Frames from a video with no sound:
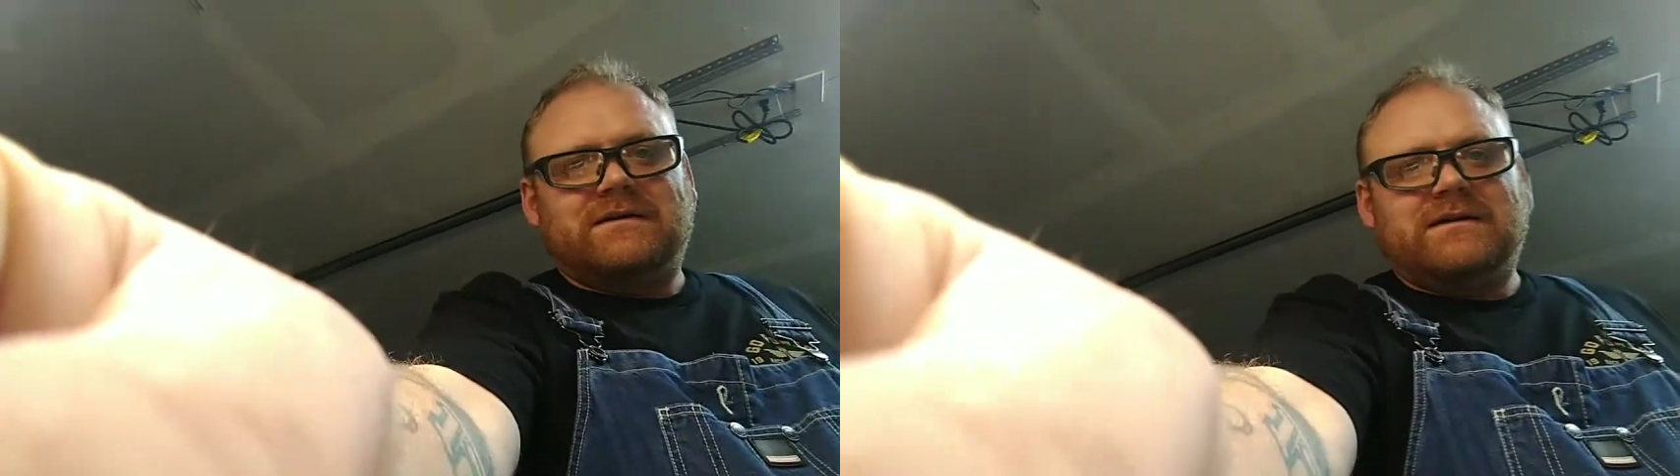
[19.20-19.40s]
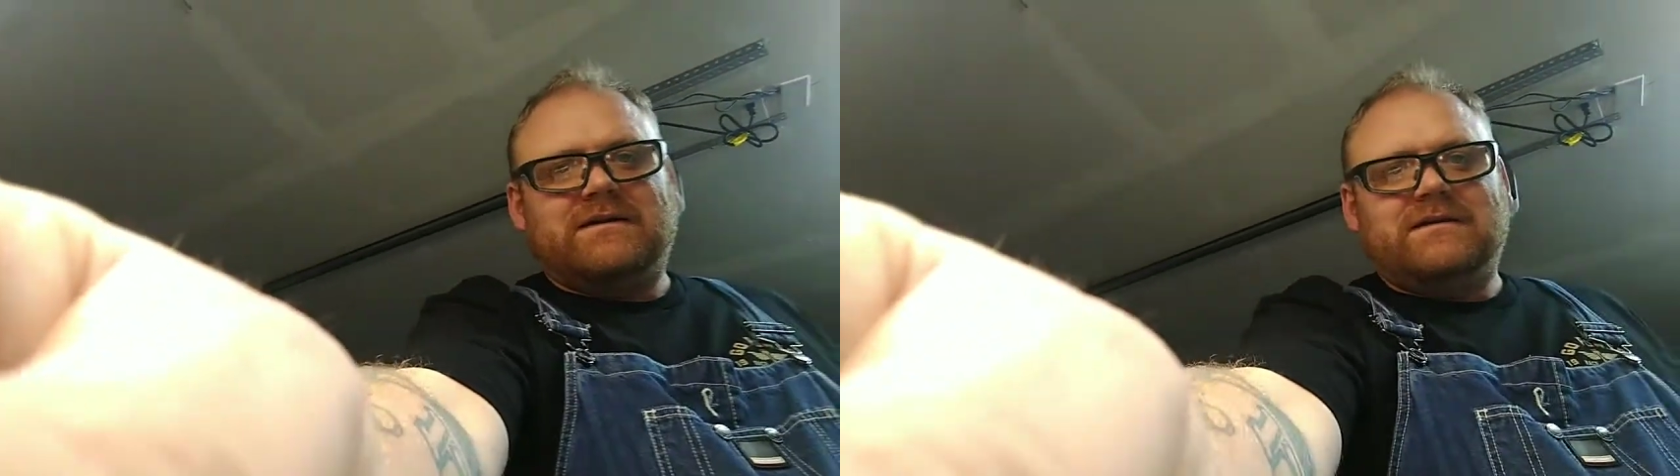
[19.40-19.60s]

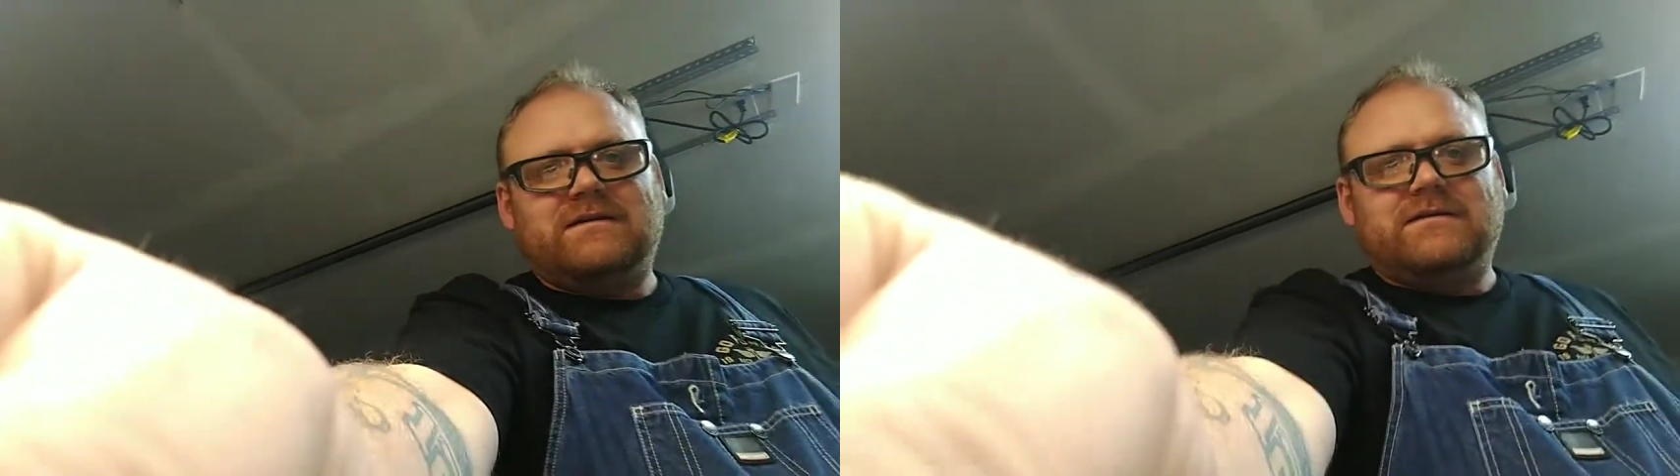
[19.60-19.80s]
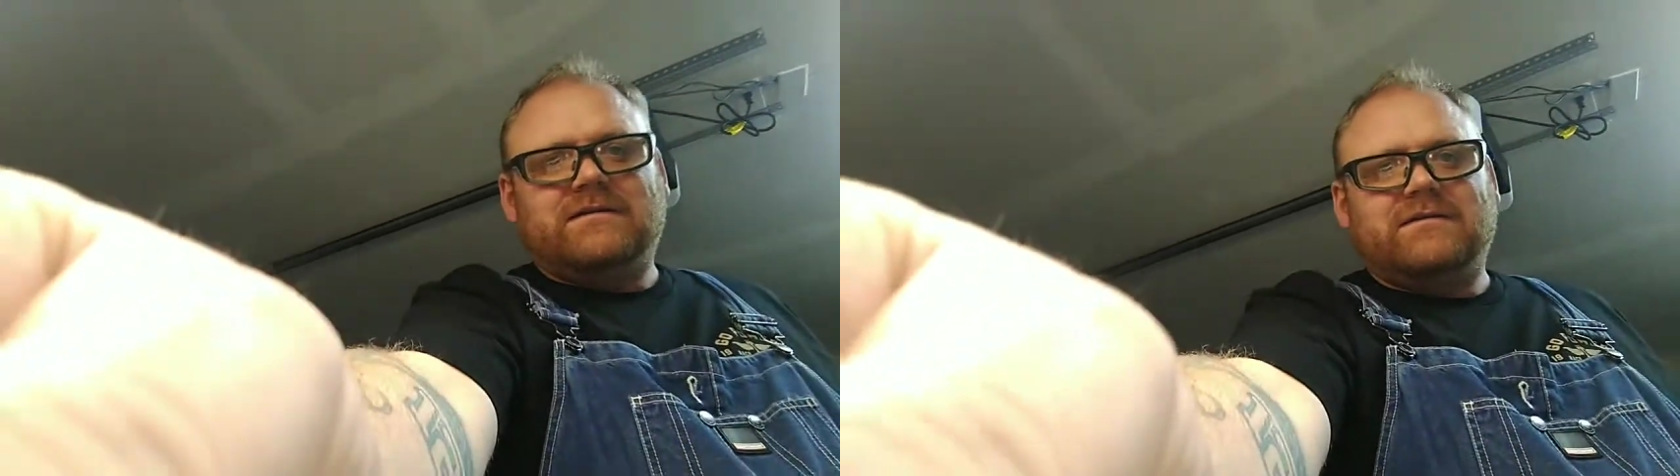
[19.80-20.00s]
in
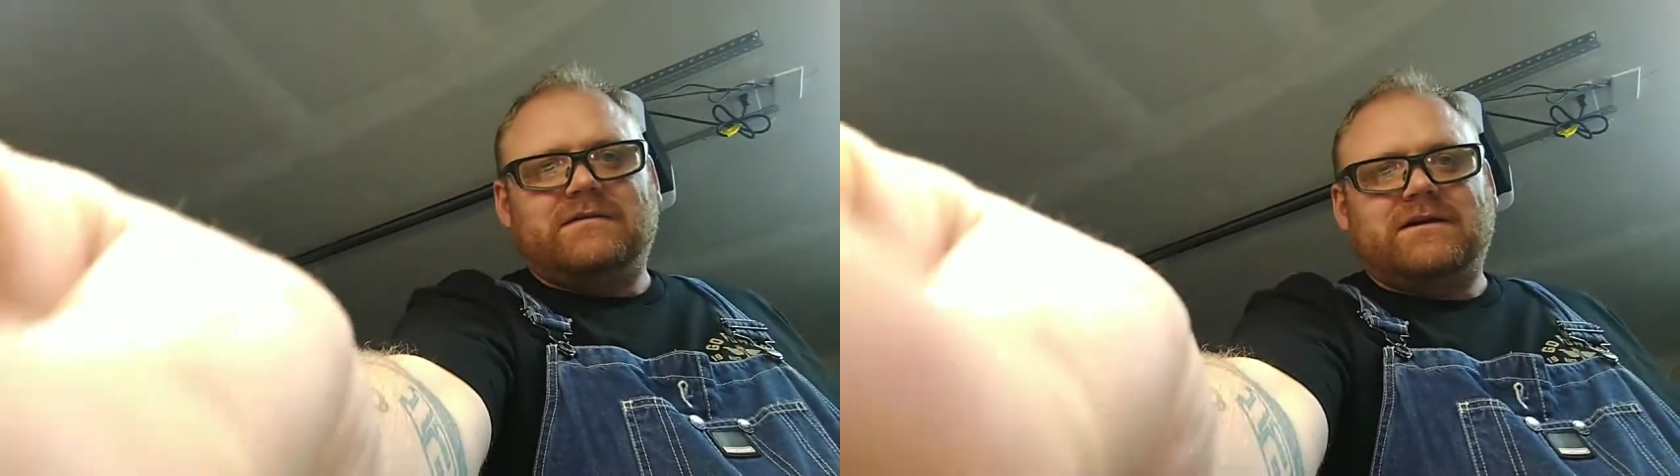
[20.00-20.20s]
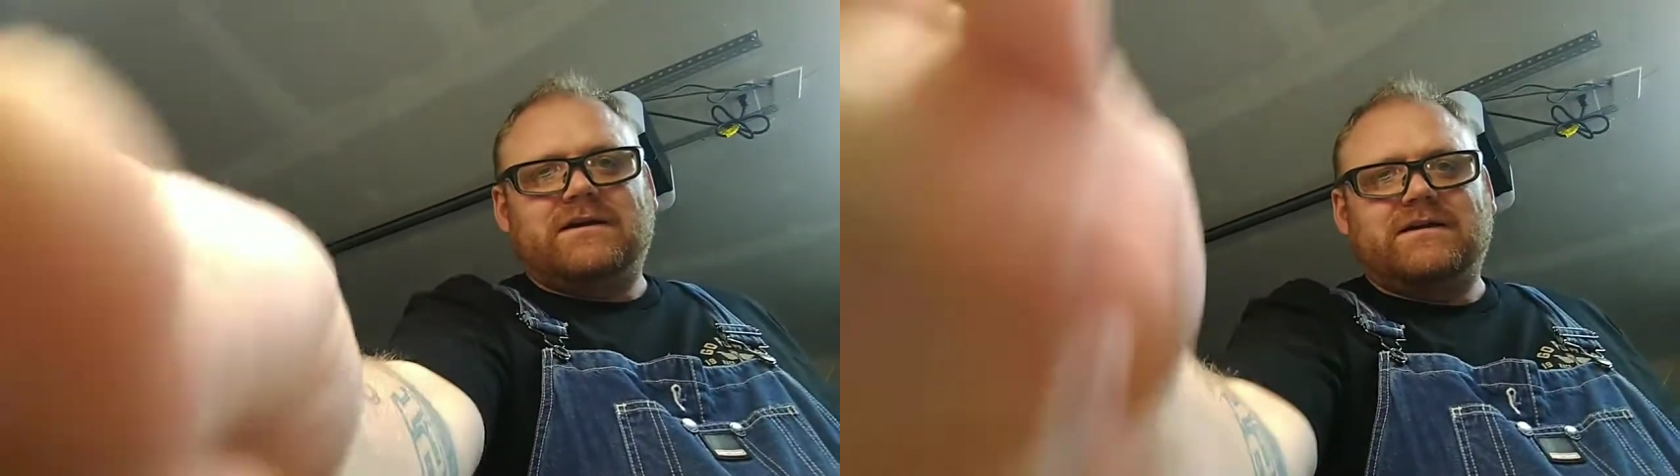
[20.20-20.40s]
our
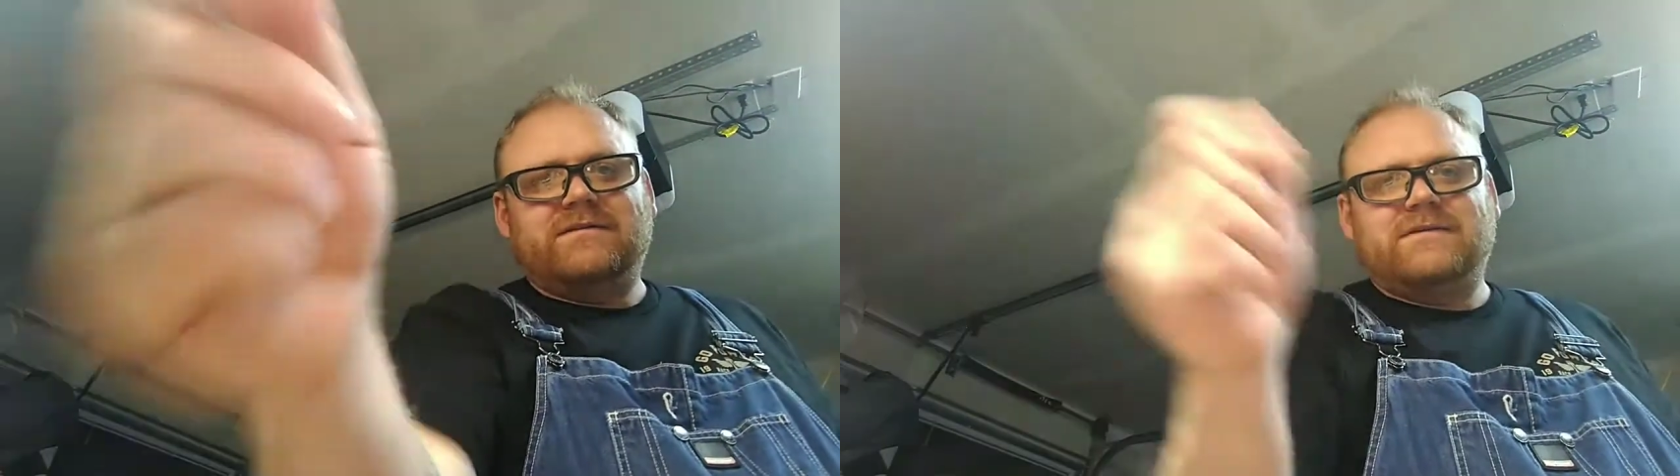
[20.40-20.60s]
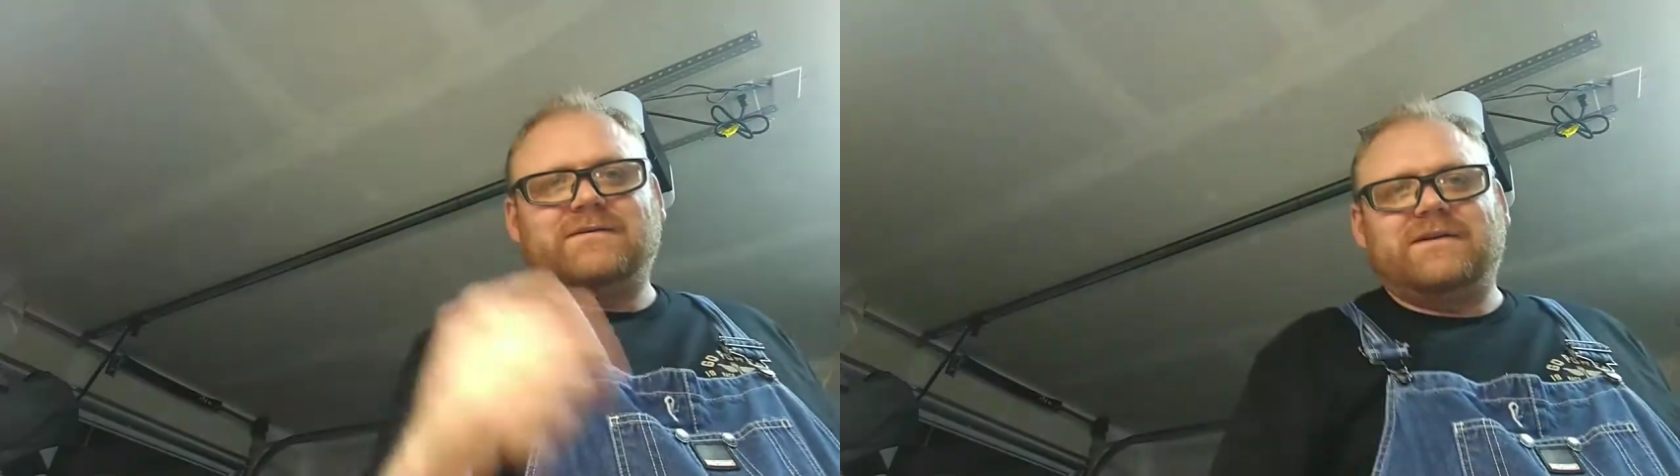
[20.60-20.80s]
eyes.
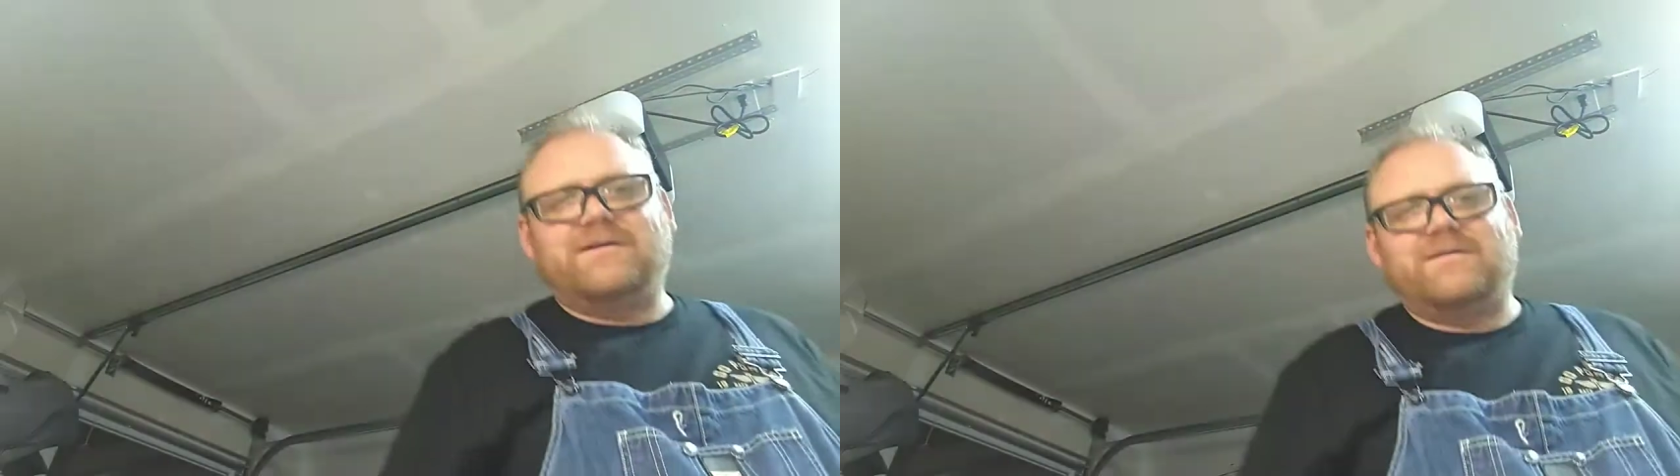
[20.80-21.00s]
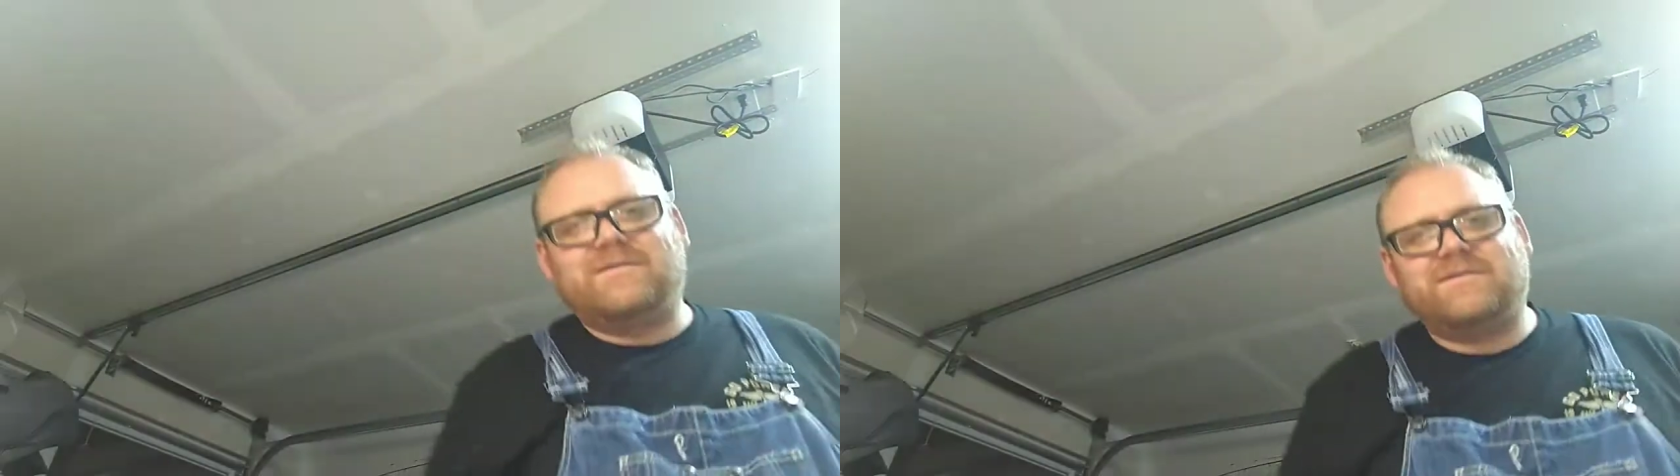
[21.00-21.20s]
There we go.